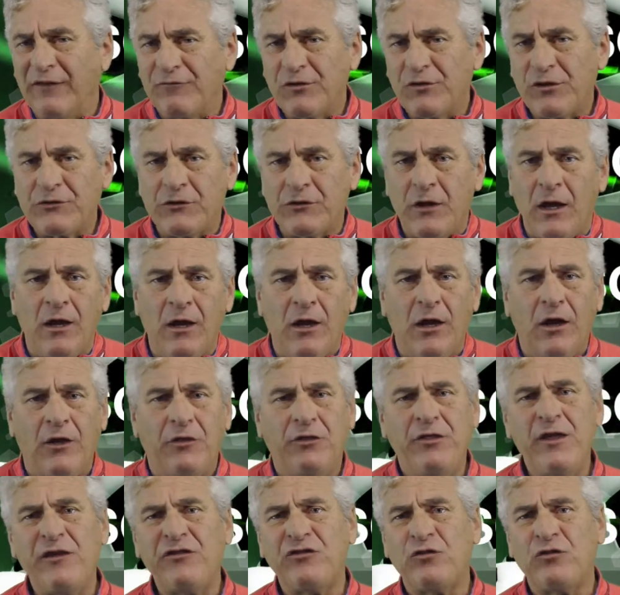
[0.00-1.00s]
lovers,
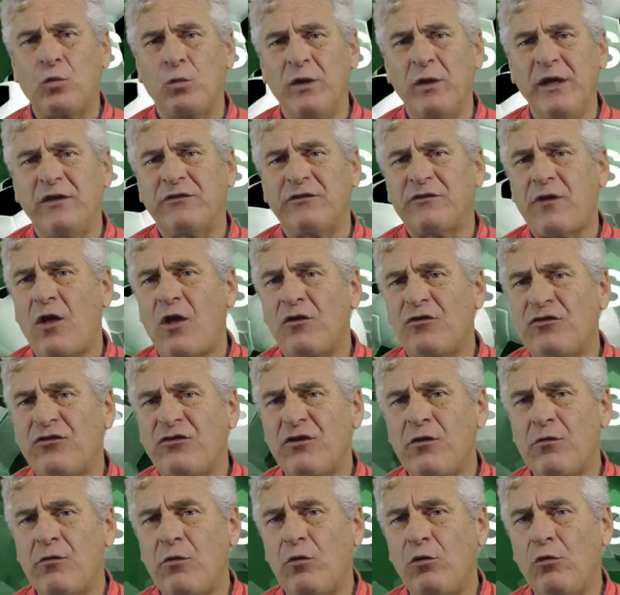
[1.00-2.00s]
this week saw
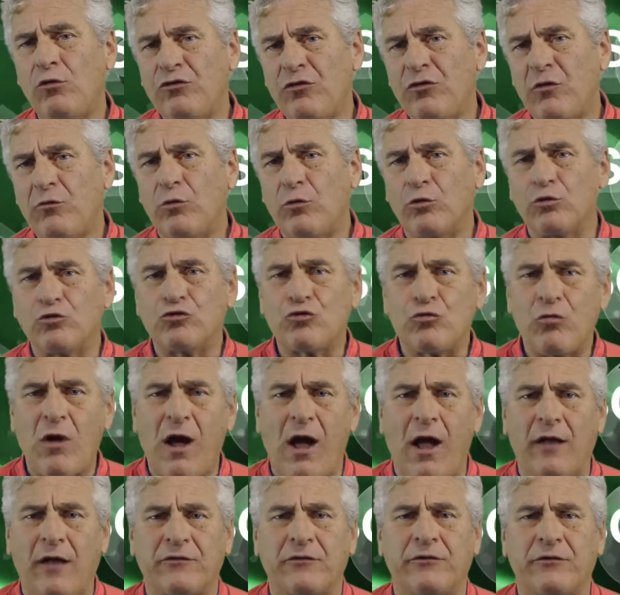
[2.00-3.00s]
0-0
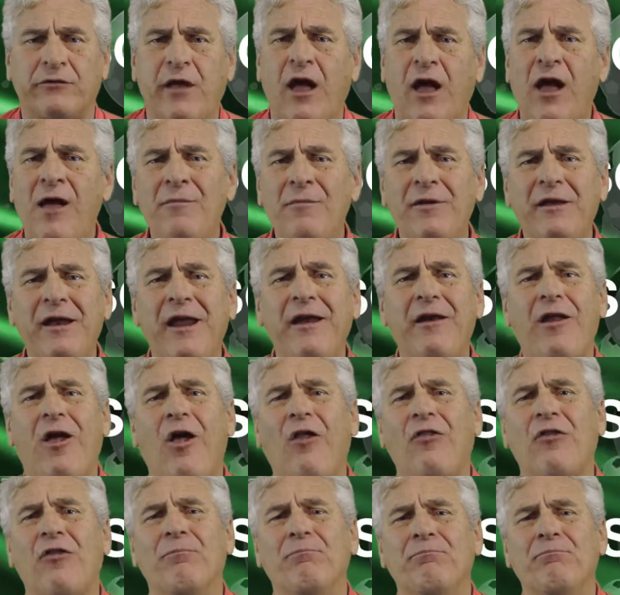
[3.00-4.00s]
draws dominate
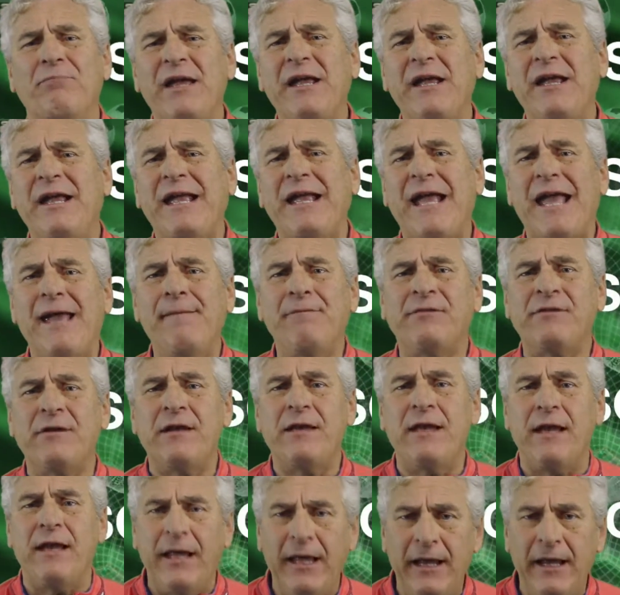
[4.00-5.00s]
all the big games
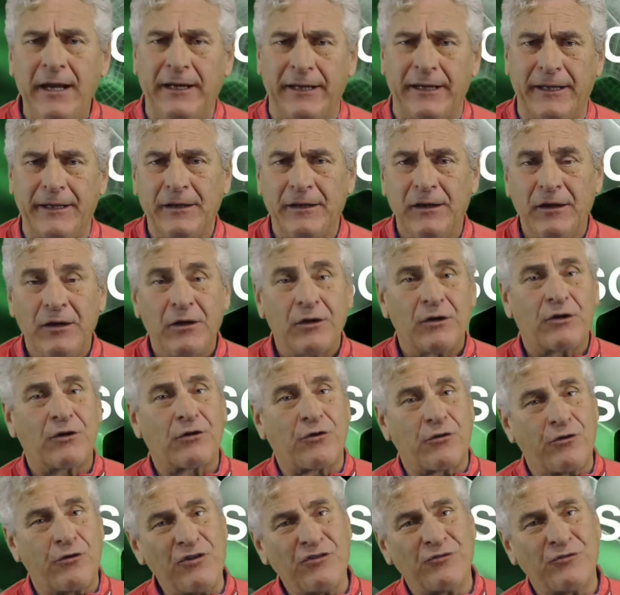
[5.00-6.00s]
in Italy.
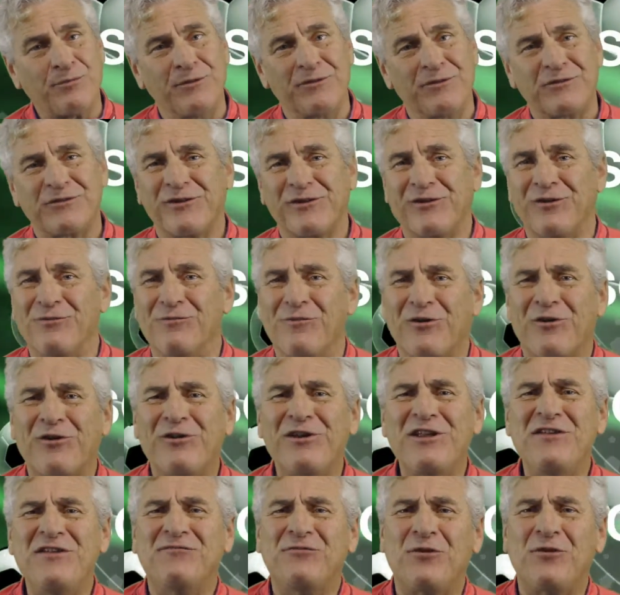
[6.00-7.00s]
Christmas come
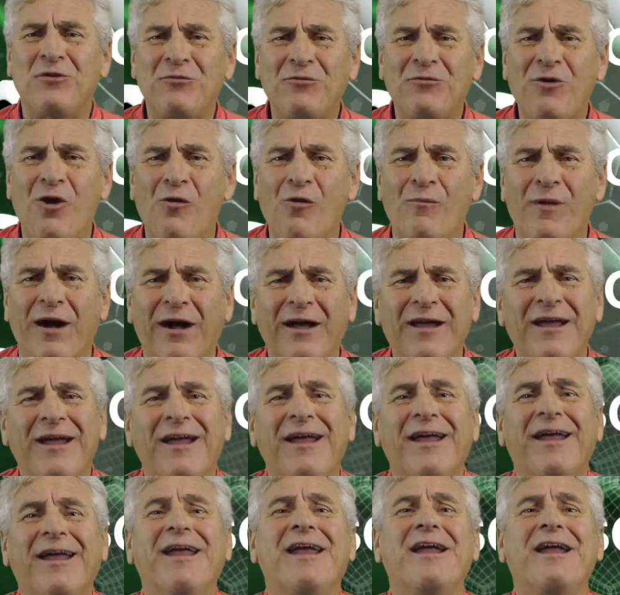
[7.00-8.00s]
early for Roma,
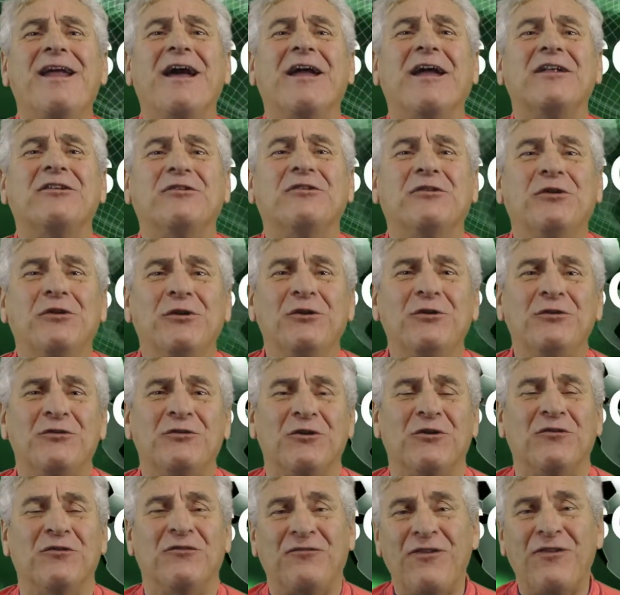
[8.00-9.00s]
and
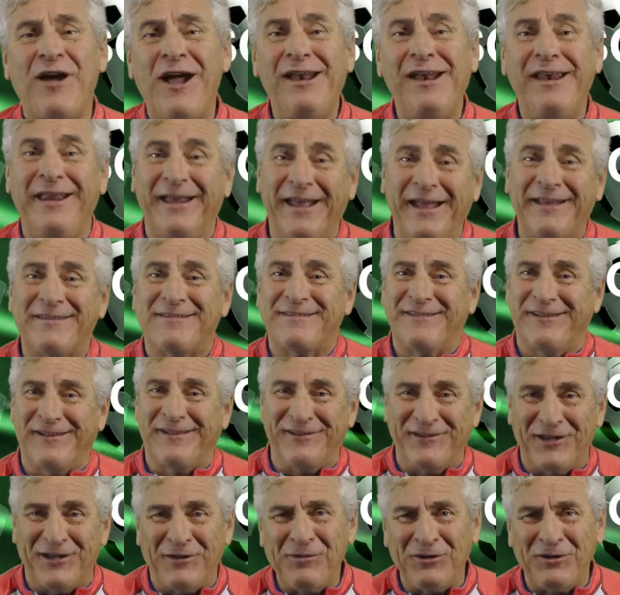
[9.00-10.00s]
Gattuso finally gets
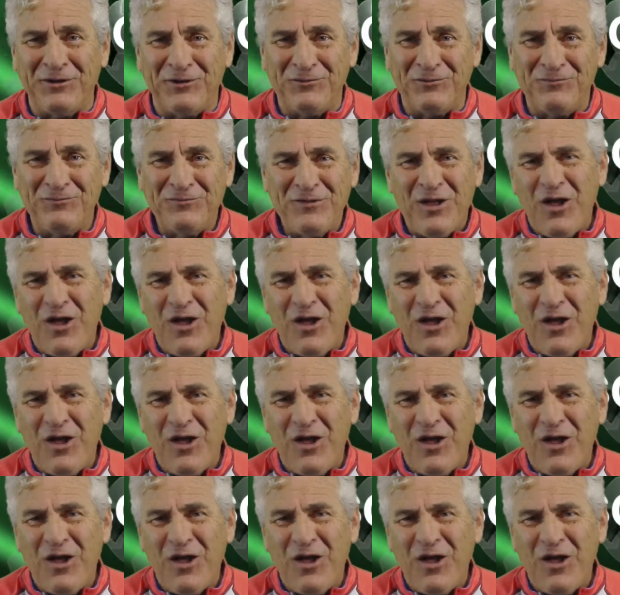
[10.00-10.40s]
a W.